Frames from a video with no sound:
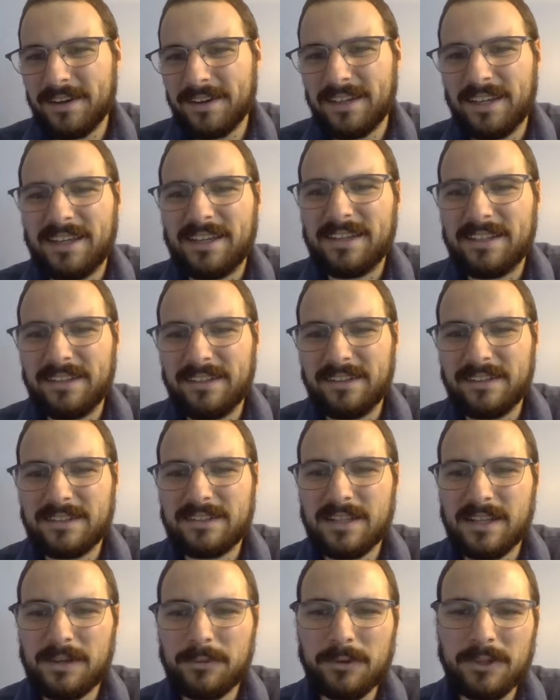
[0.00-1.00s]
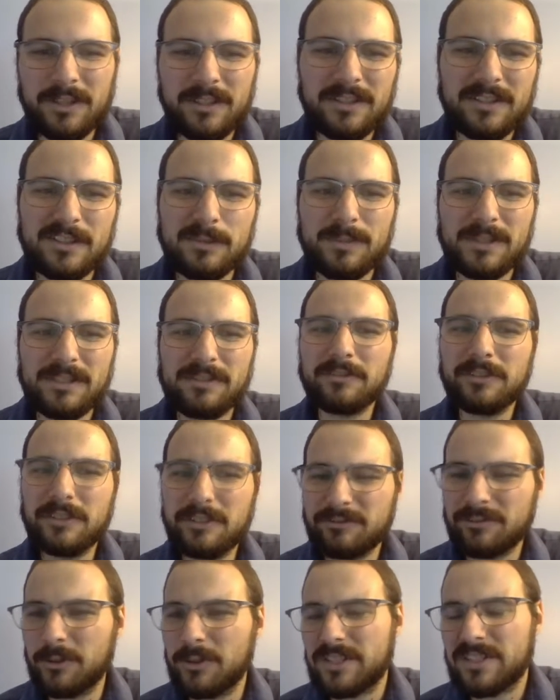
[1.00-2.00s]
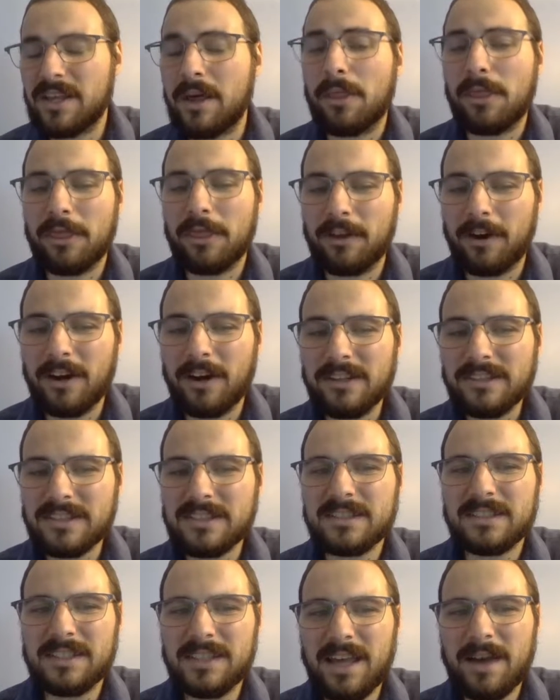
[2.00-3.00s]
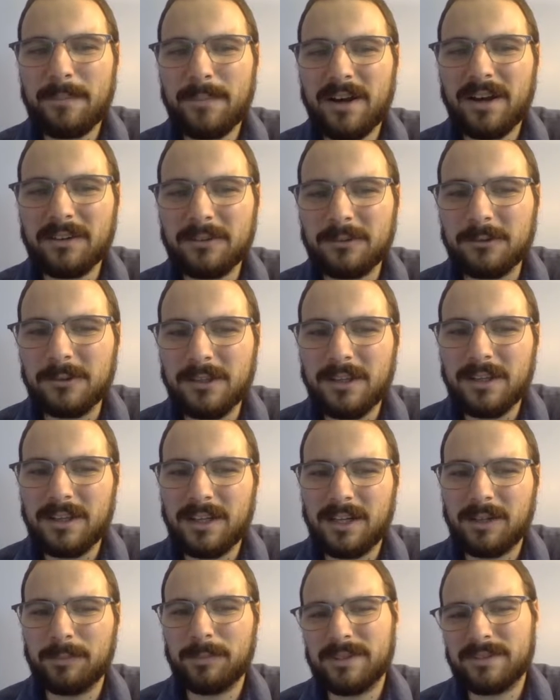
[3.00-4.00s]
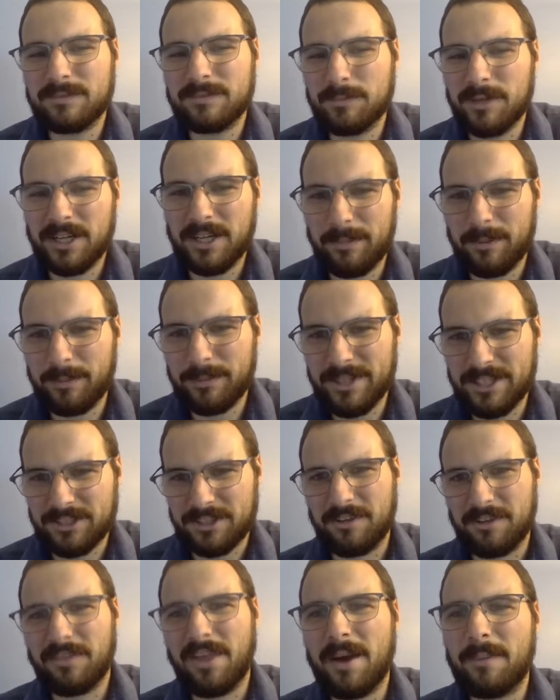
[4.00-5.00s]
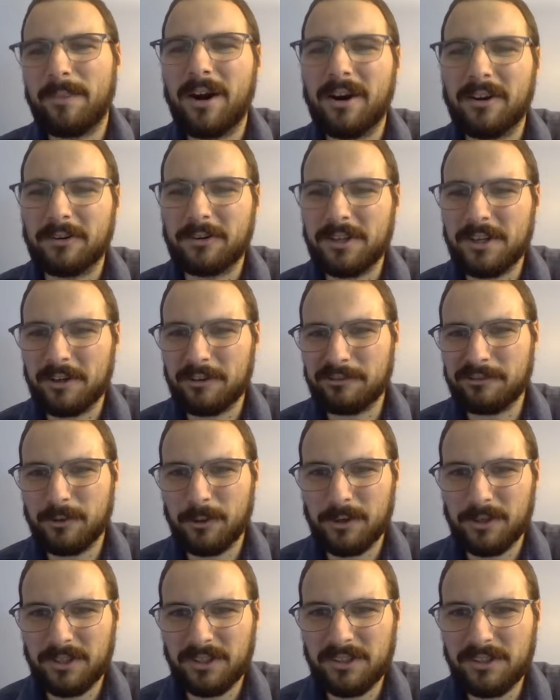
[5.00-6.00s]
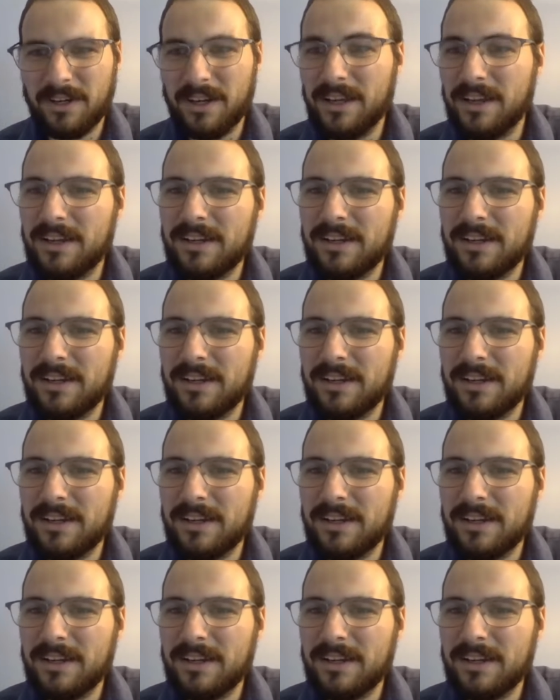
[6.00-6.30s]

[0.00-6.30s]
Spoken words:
And today we're going to specifically focus on thoughts in that model. I'll bring up a picture of that model here for you.